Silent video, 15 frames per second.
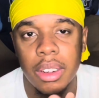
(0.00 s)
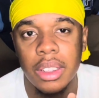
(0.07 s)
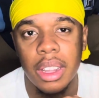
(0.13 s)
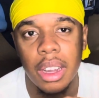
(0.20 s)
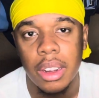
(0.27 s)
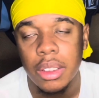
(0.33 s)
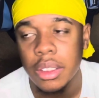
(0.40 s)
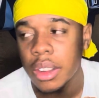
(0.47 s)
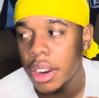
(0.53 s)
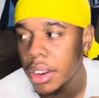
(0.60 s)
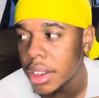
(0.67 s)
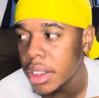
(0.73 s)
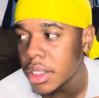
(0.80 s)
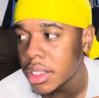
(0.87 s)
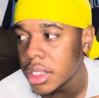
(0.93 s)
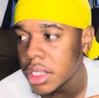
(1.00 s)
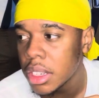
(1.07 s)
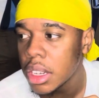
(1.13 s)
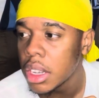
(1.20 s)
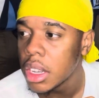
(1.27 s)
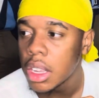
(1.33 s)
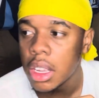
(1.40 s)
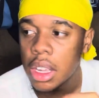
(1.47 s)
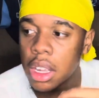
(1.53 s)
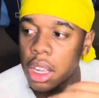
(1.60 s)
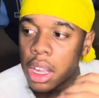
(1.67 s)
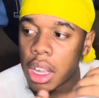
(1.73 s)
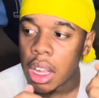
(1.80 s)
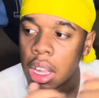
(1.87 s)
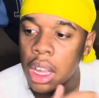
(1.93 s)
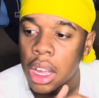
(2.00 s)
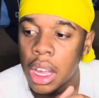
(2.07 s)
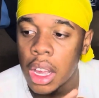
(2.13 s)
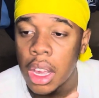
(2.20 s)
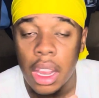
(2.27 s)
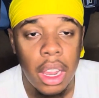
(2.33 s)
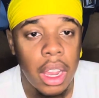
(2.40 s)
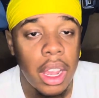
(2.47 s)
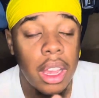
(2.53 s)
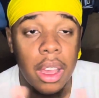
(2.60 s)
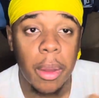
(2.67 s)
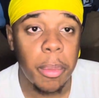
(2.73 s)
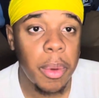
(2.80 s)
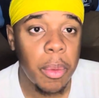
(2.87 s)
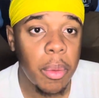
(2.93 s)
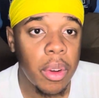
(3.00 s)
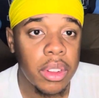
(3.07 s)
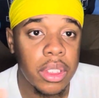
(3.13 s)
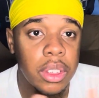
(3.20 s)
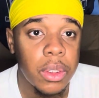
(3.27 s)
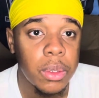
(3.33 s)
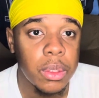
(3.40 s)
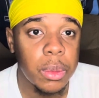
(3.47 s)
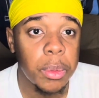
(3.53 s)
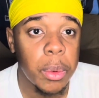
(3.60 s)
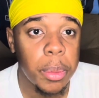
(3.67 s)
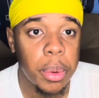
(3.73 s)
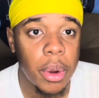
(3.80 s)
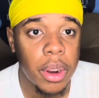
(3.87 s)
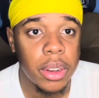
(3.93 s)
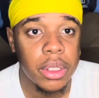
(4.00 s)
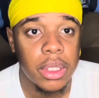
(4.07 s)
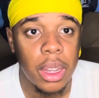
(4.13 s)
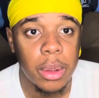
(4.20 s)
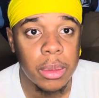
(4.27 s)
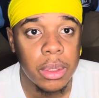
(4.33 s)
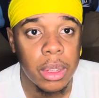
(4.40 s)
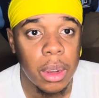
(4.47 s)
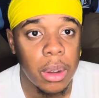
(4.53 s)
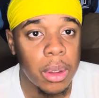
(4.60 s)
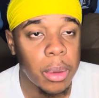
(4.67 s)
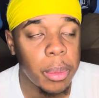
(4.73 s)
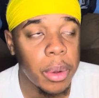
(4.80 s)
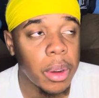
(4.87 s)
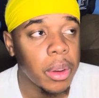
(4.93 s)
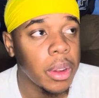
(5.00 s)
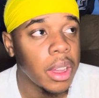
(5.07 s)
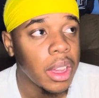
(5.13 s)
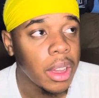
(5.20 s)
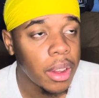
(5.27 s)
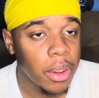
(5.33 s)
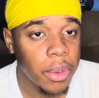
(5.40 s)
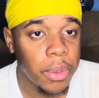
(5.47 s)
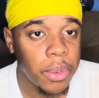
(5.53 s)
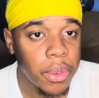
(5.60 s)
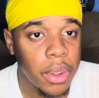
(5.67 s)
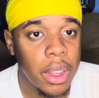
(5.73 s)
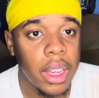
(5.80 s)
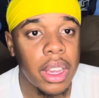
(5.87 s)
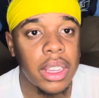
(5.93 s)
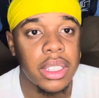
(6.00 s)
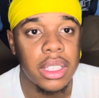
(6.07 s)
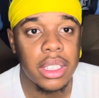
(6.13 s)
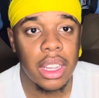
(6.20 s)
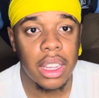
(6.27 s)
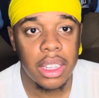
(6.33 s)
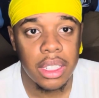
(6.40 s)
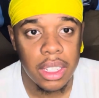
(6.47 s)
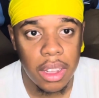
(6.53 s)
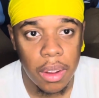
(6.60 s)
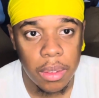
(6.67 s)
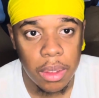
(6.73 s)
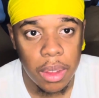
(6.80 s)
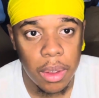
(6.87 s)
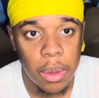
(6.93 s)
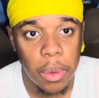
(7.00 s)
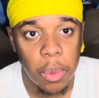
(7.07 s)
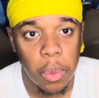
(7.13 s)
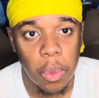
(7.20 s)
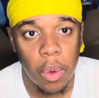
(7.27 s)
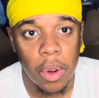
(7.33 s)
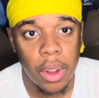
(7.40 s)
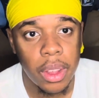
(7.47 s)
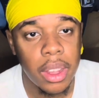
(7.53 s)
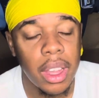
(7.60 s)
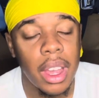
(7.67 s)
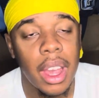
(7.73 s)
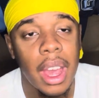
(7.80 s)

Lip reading: Now Nurkic, he could be one of the usable players that I'm talking about if he stays healthy, one,